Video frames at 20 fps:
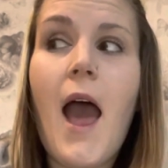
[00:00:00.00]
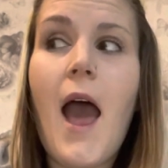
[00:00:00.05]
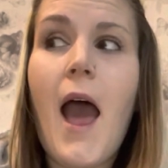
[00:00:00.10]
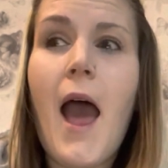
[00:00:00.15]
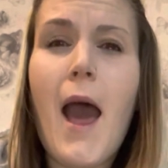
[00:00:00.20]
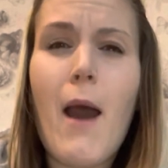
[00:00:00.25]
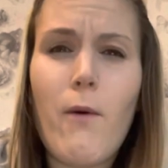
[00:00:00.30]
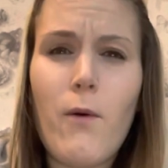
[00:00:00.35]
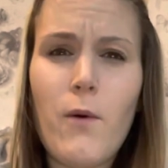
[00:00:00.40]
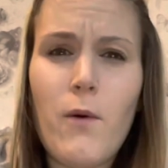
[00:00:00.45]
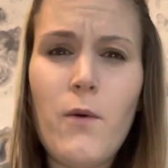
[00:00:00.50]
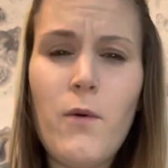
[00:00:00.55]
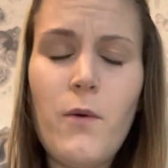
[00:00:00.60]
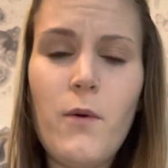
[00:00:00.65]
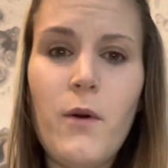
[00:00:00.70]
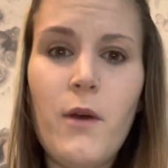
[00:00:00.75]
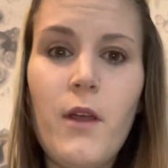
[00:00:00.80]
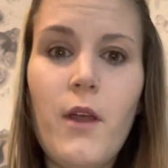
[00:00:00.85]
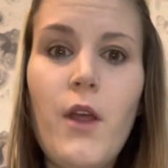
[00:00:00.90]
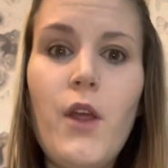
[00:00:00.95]
owl,
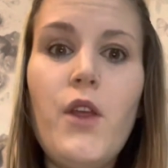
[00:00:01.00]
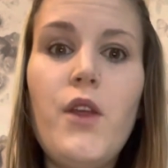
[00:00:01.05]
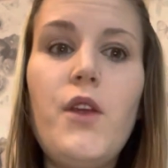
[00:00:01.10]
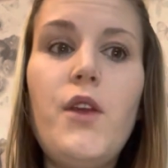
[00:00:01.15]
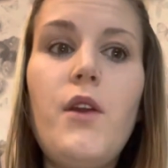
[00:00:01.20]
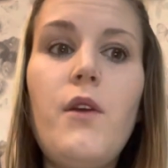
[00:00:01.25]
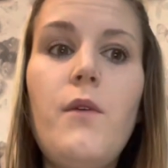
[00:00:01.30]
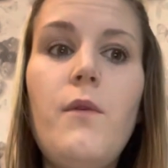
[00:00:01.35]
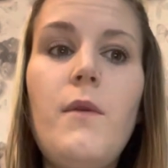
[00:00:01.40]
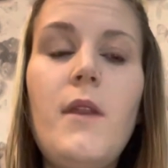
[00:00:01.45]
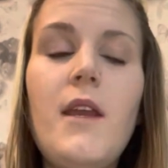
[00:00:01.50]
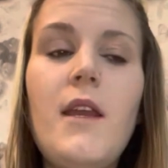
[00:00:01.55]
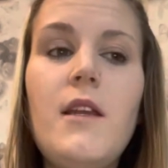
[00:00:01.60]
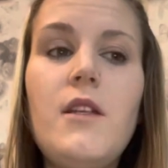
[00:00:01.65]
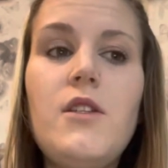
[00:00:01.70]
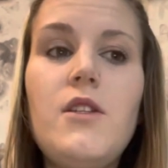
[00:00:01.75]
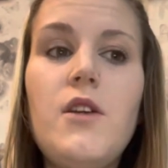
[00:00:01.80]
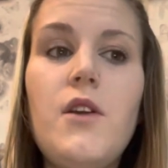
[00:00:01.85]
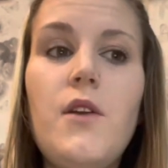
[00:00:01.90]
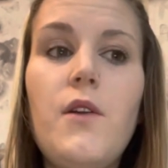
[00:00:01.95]
you
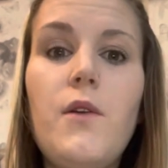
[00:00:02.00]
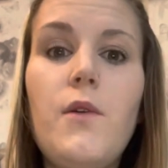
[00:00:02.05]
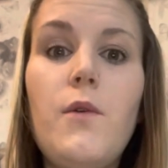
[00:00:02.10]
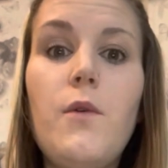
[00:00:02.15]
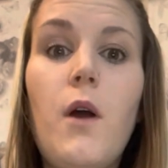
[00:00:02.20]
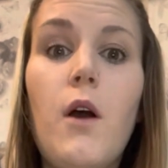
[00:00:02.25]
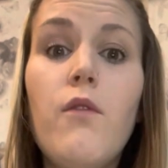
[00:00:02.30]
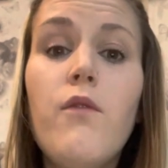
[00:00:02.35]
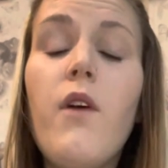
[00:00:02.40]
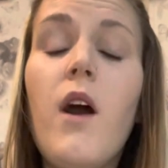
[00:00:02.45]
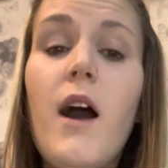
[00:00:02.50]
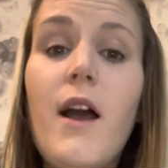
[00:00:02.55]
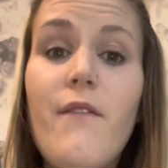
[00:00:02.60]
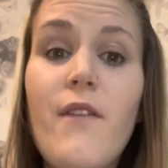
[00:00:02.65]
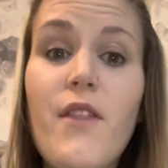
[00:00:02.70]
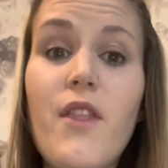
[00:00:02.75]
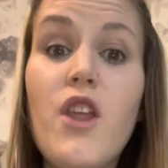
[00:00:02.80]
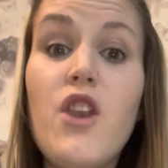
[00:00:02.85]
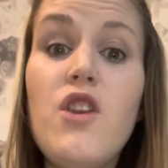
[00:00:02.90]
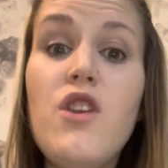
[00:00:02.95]
need to arrive
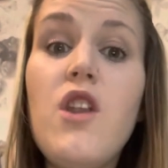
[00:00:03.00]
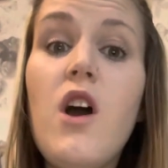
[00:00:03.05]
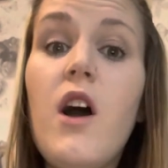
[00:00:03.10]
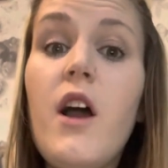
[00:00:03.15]
at the 9